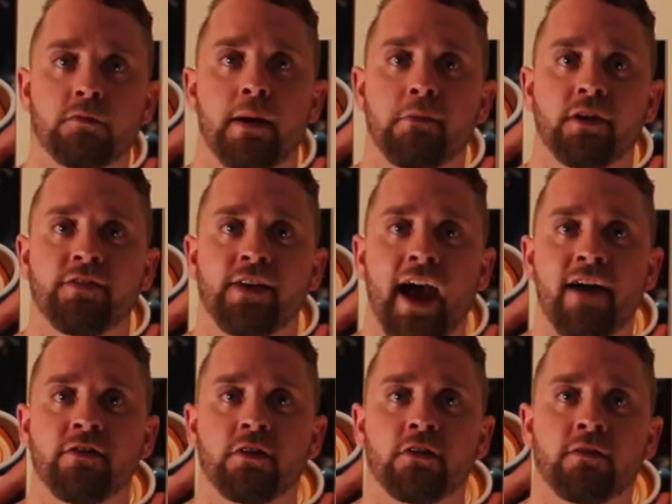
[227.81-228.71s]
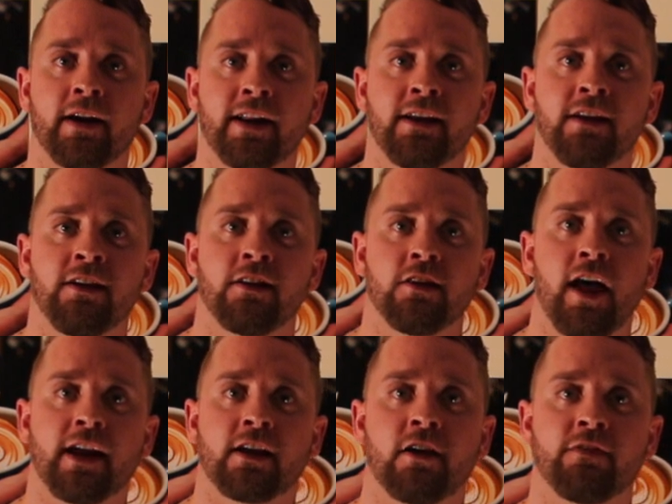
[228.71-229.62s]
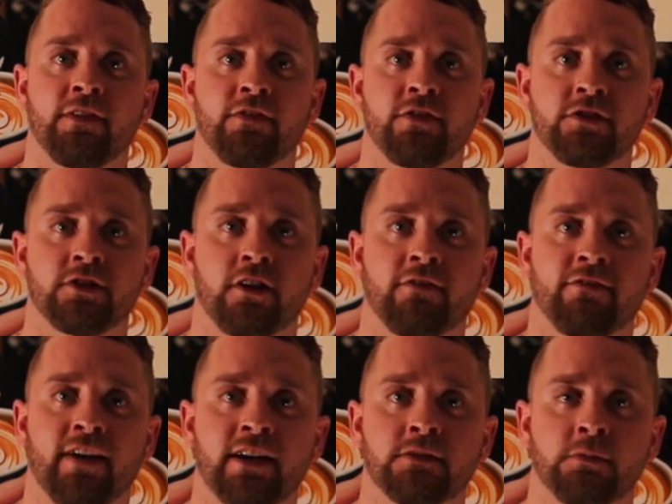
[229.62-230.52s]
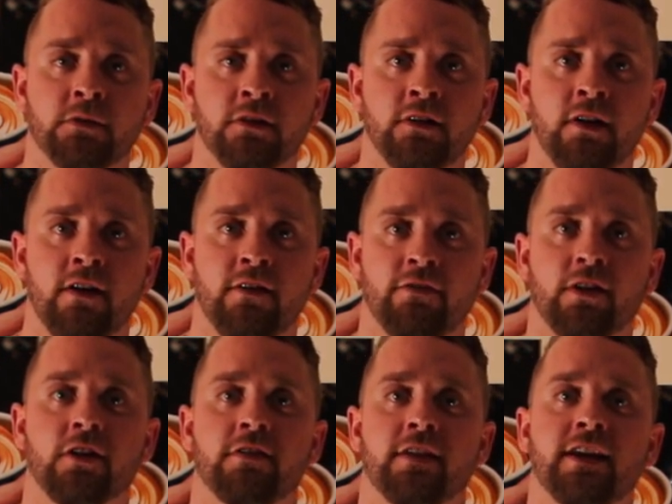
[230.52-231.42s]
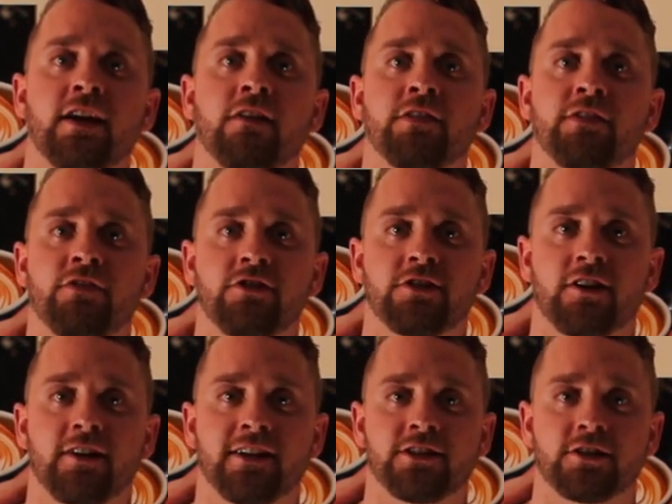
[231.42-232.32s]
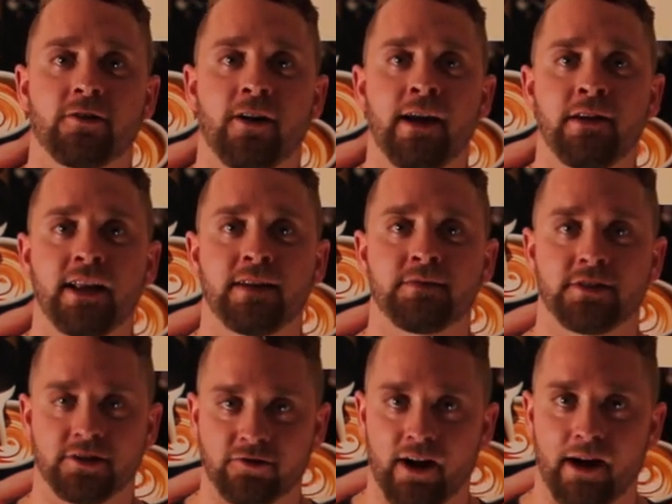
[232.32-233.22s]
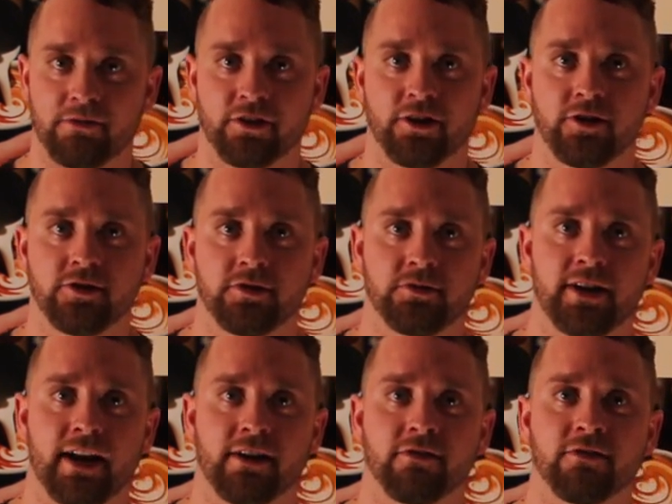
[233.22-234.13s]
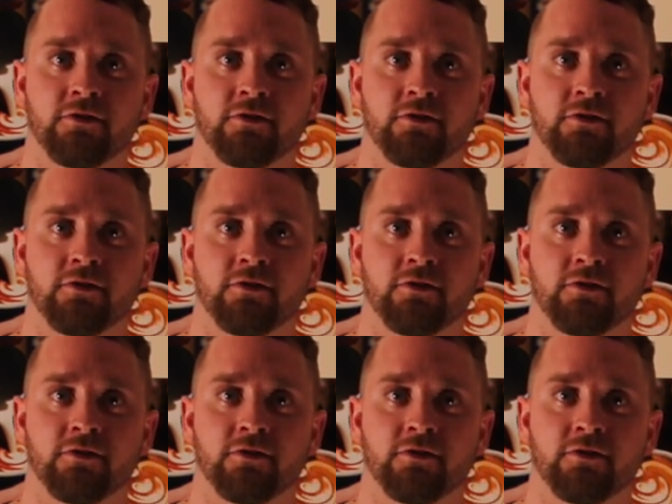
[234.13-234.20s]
Remember, if you haven't already, like Coffeefusion on Facebook, follow the Coffeefusion on Instagram, and subscribe to the YouTube channel.